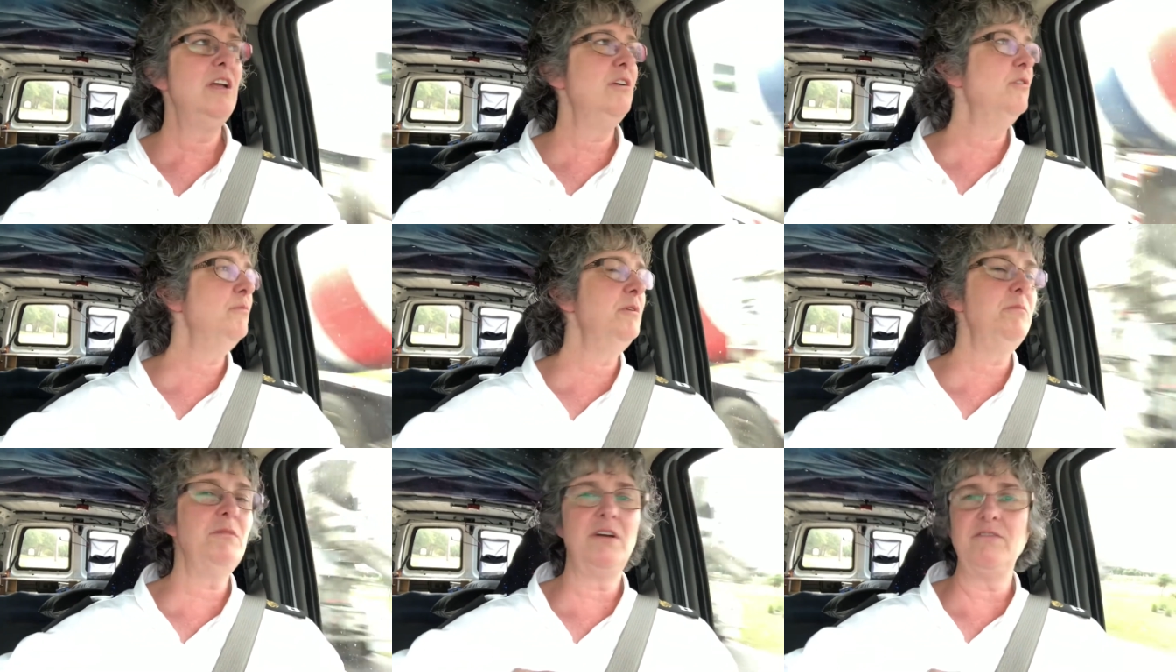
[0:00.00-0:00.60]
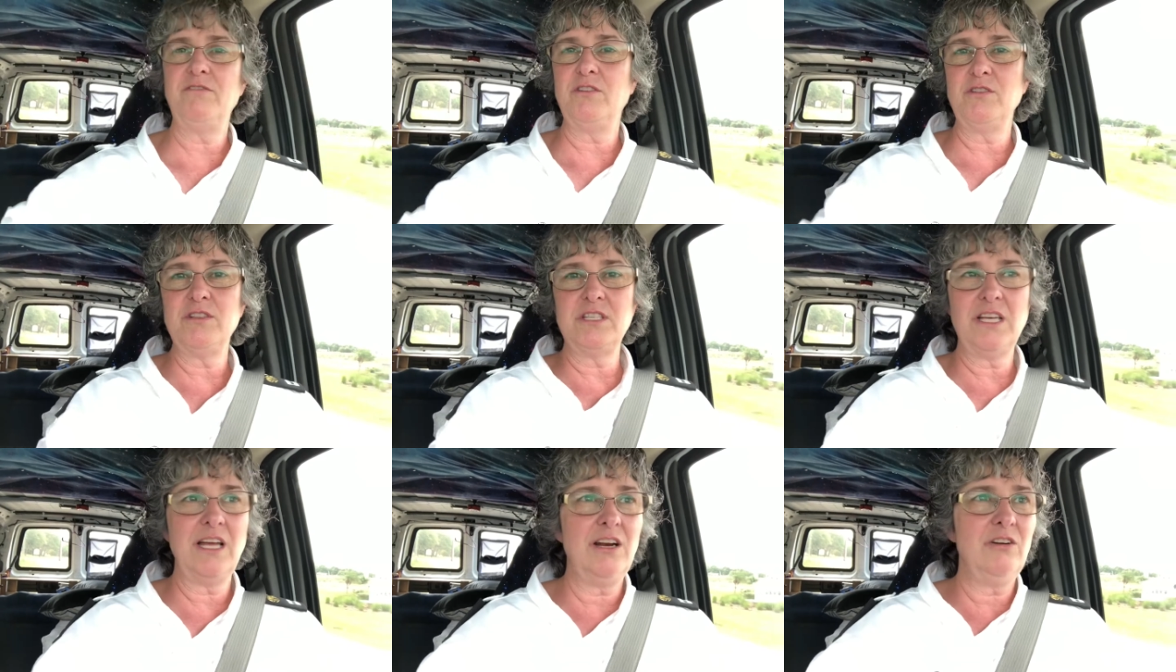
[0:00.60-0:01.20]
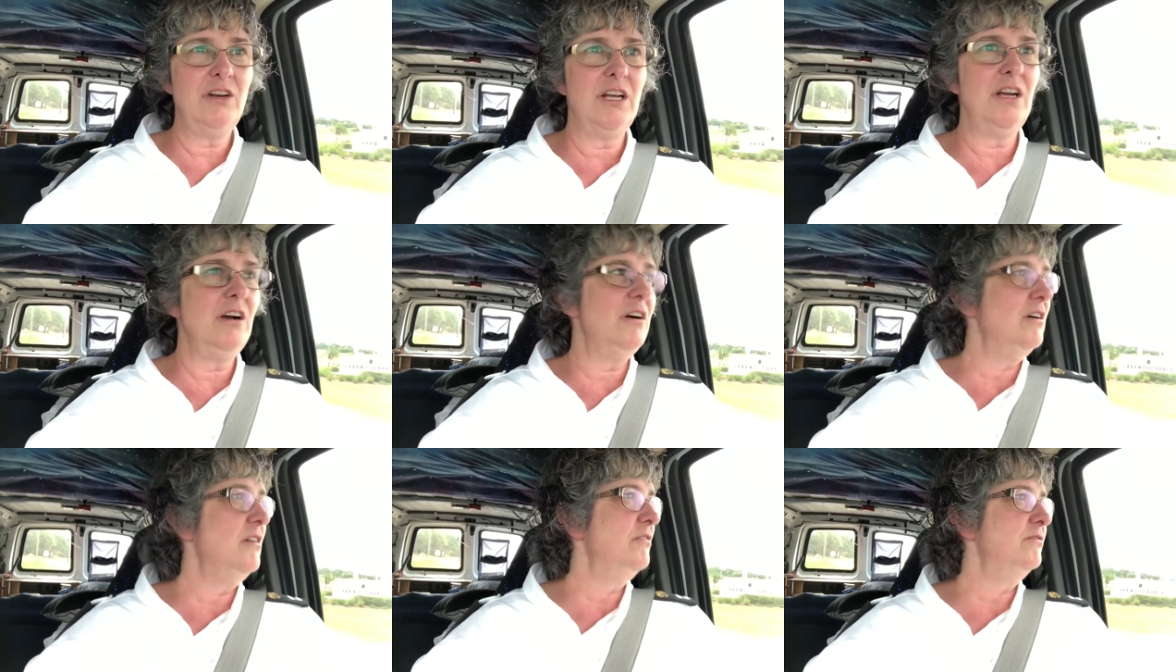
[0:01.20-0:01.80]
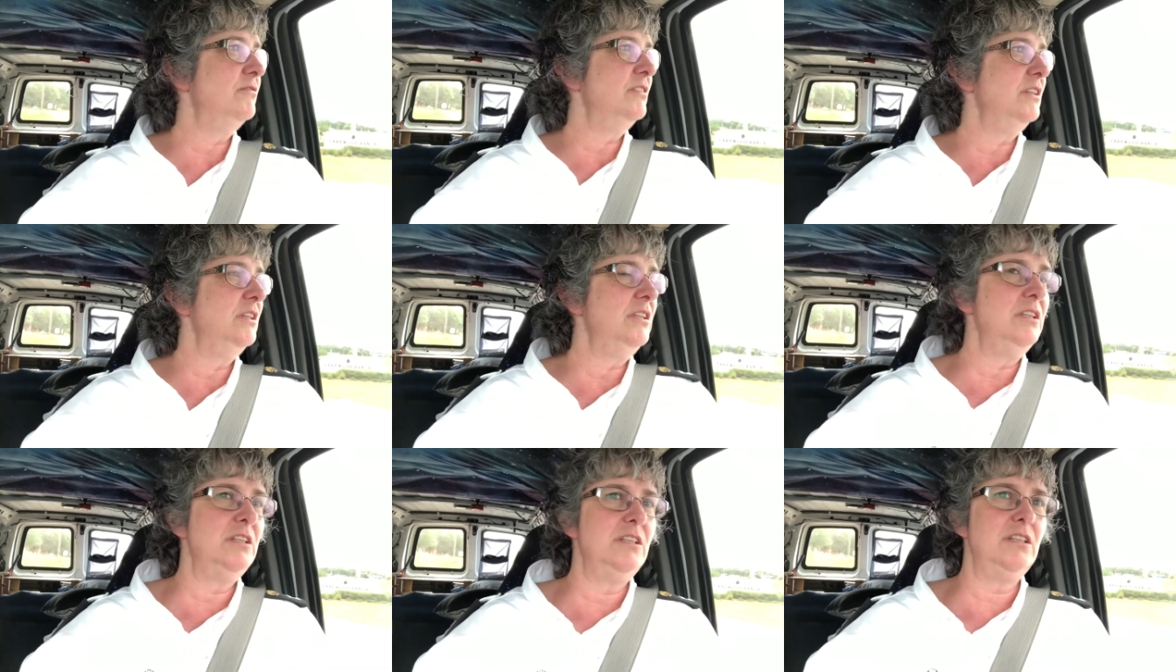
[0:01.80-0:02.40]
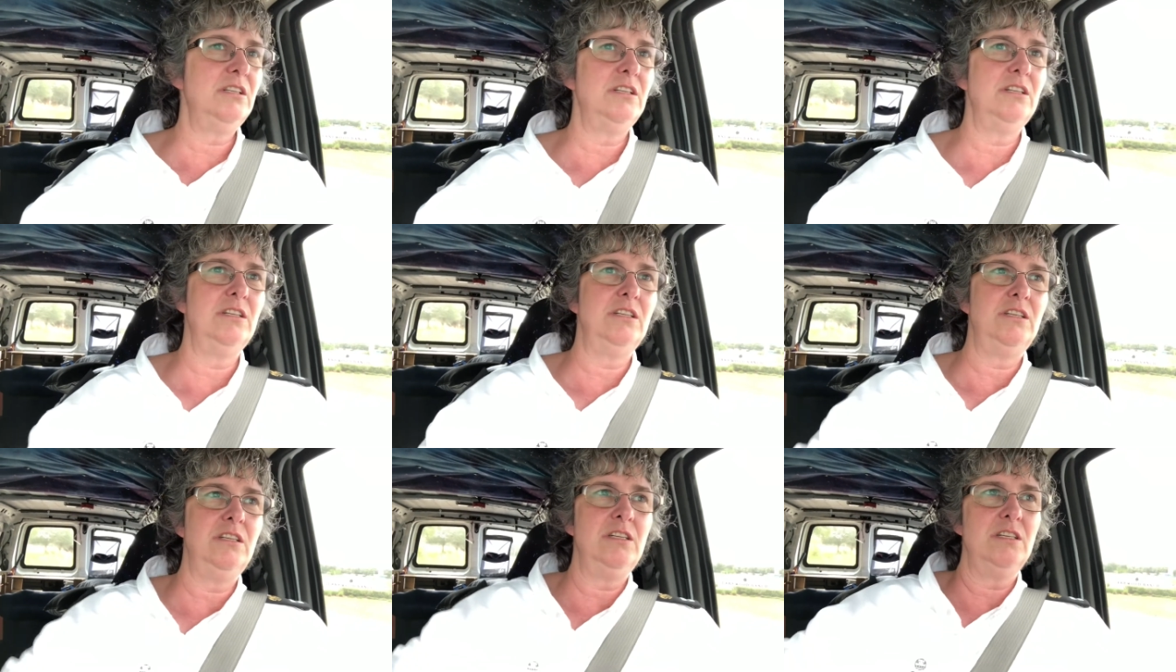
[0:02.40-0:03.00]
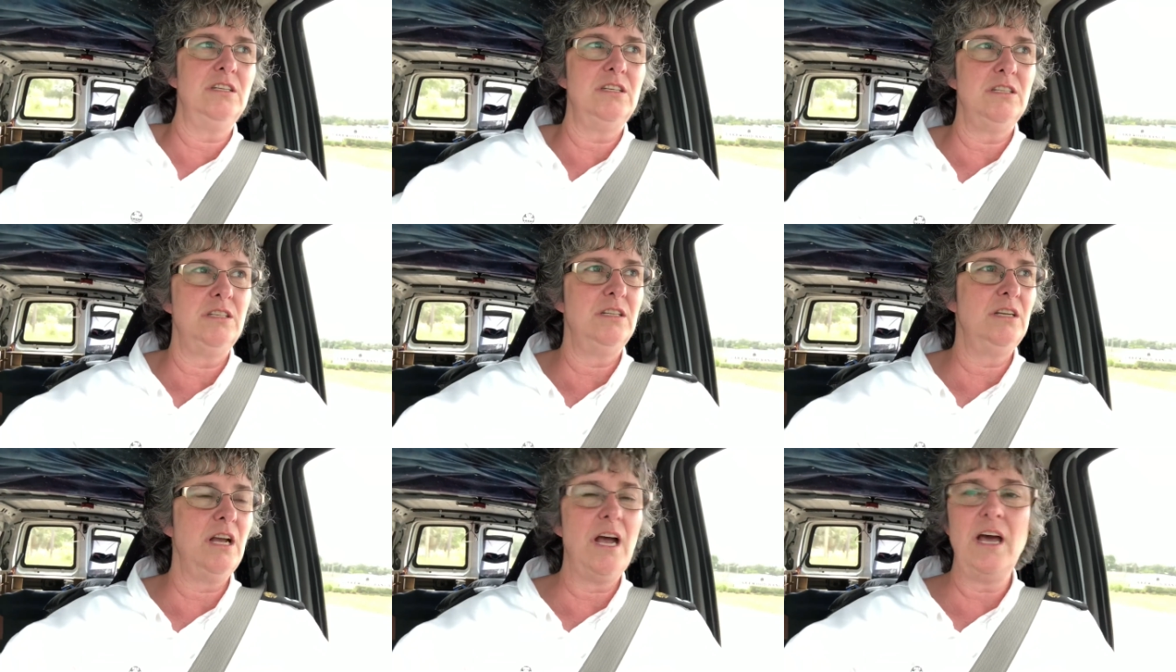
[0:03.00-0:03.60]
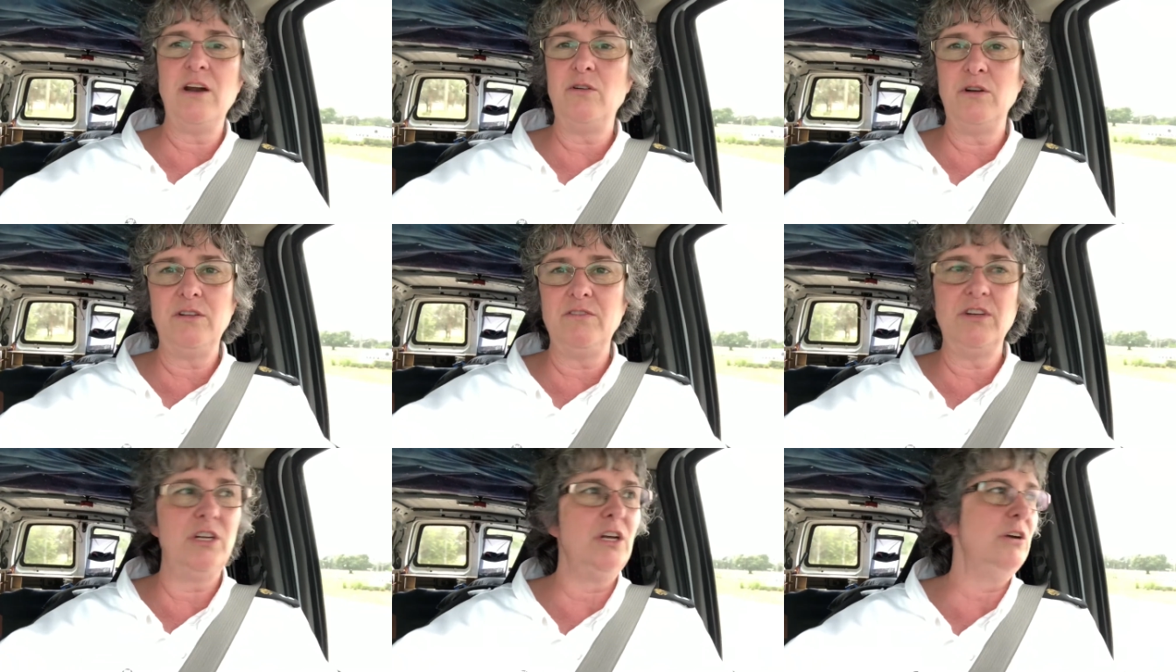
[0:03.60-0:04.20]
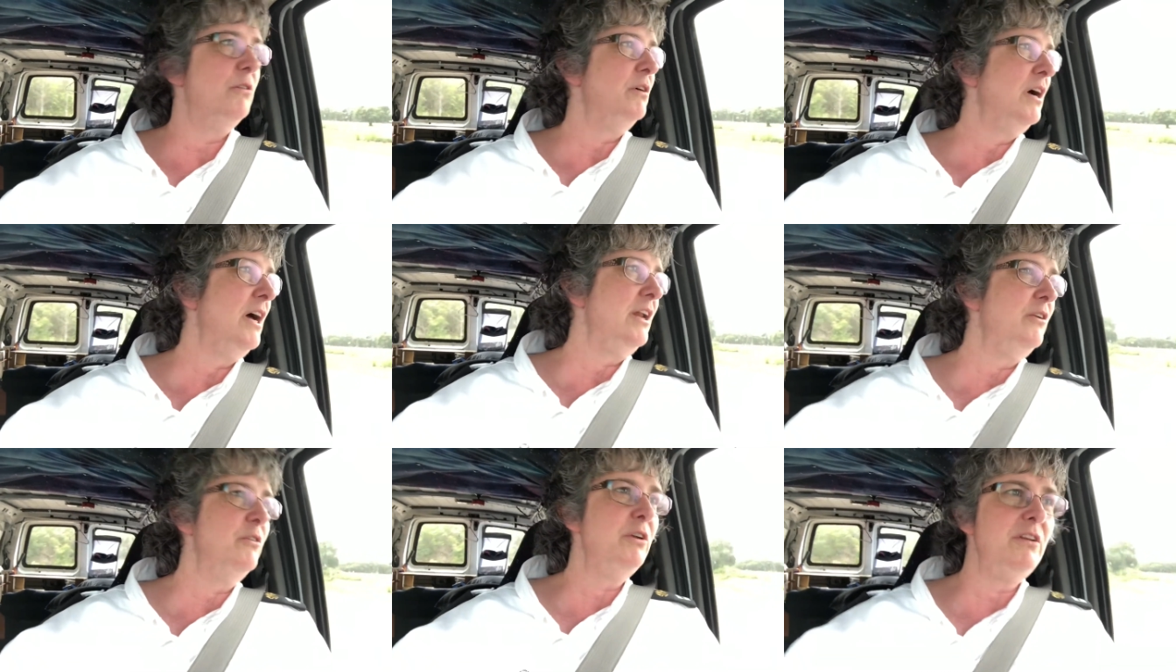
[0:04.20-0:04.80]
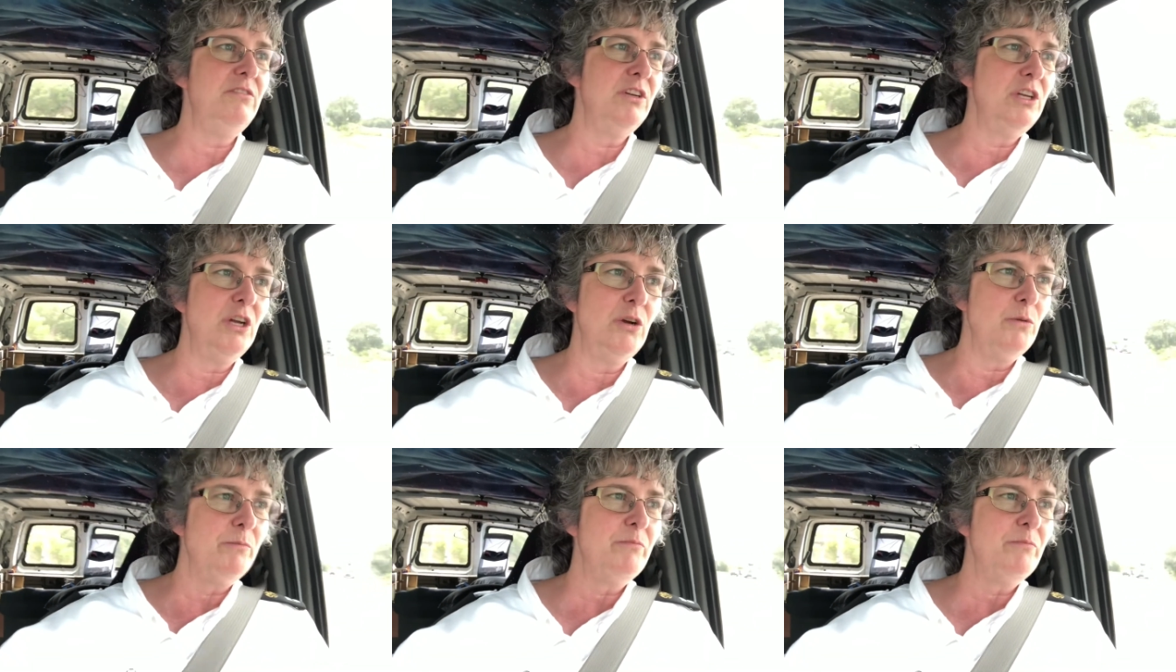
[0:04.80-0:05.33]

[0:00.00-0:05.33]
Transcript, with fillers: It'll be my first Saturday off, and I don't even know. I don't even know.